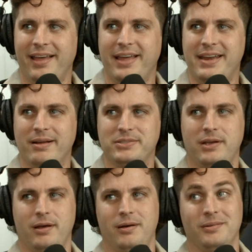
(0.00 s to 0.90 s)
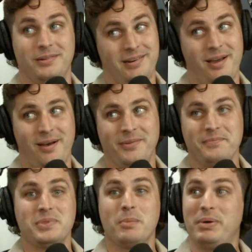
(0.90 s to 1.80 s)
And now it's like, oh no.
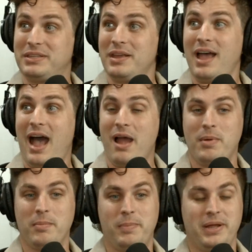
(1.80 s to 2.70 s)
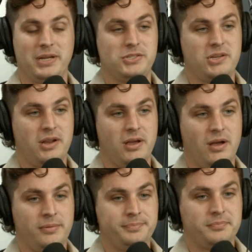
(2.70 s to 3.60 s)
But I remember being in study
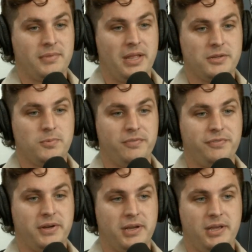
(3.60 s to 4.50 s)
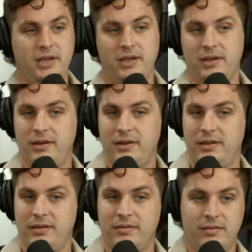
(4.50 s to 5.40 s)
hall and this one freaking kid,
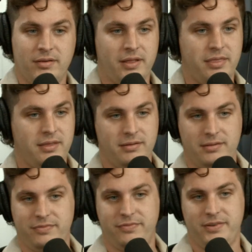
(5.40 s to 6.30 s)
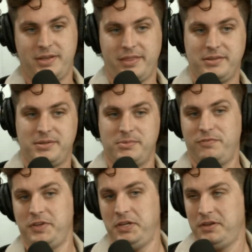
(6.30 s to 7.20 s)
I think his name was
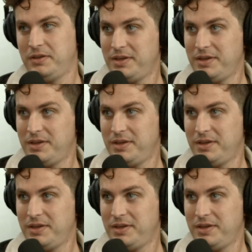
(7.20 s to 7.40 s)
Vinny.